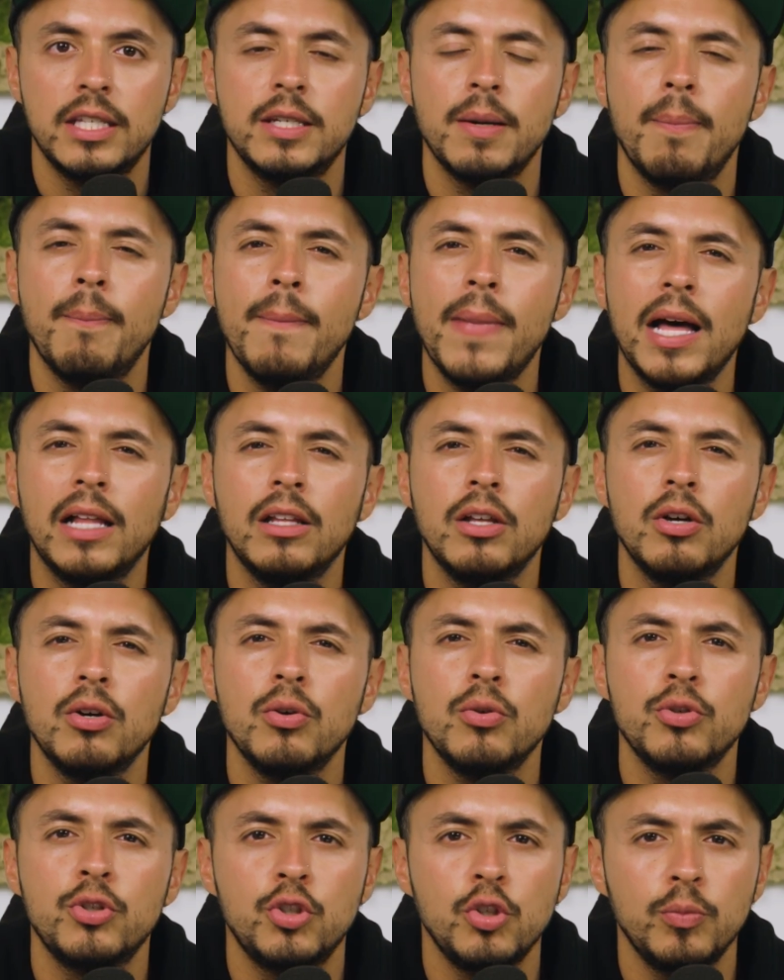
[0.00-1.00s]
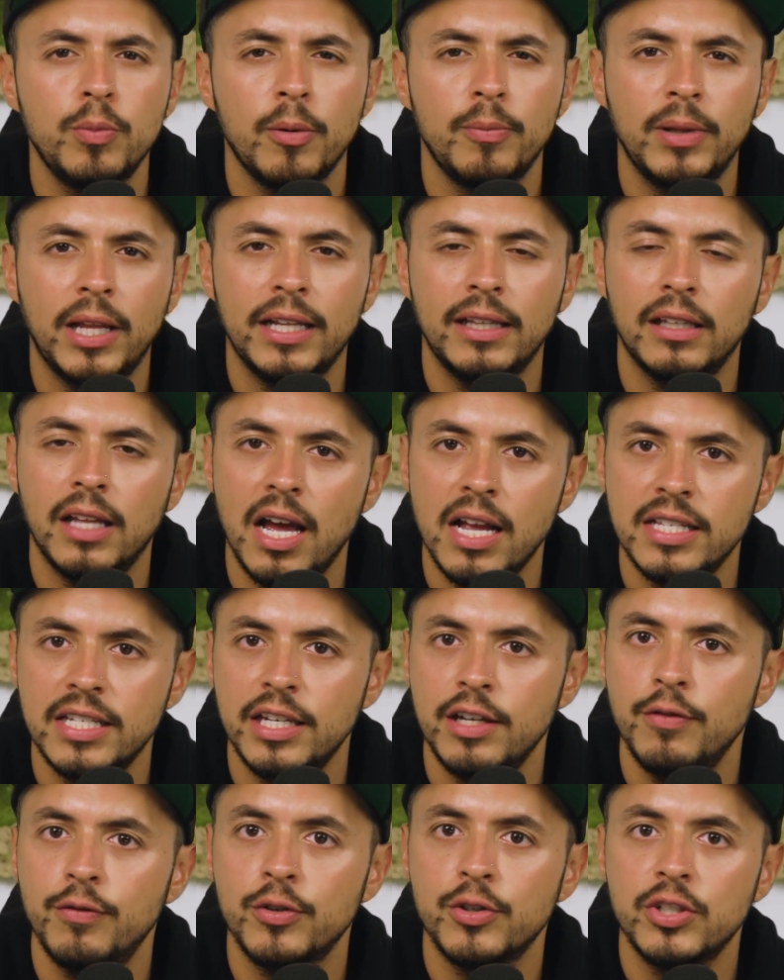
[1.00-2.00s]
It's a mellow super blend
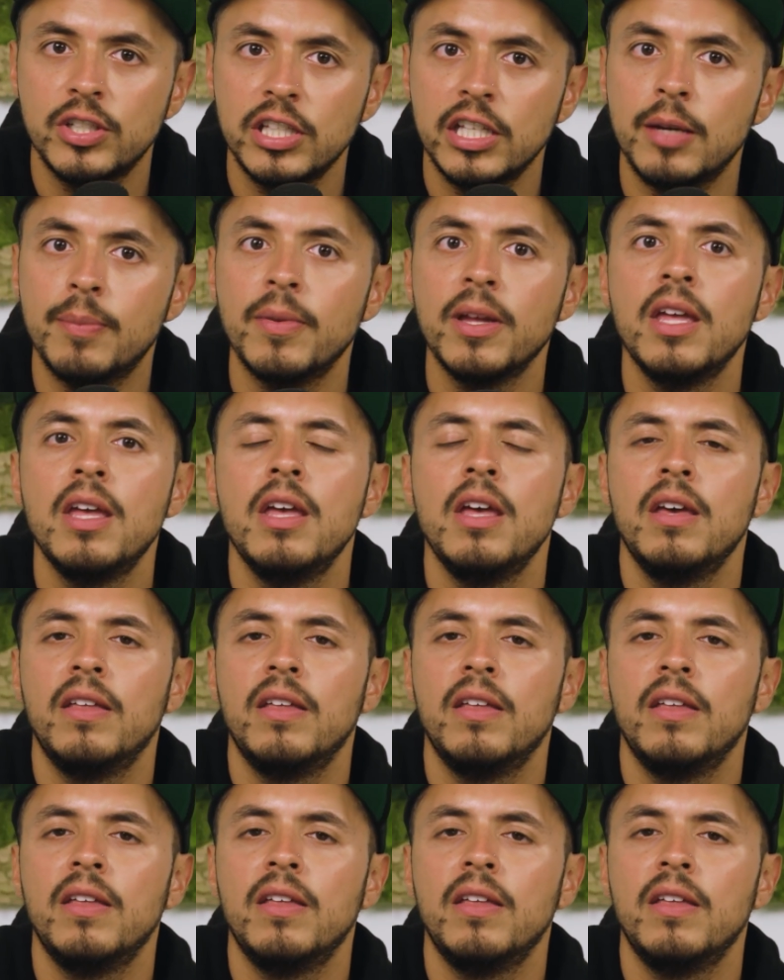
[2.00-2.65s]
latte for sleep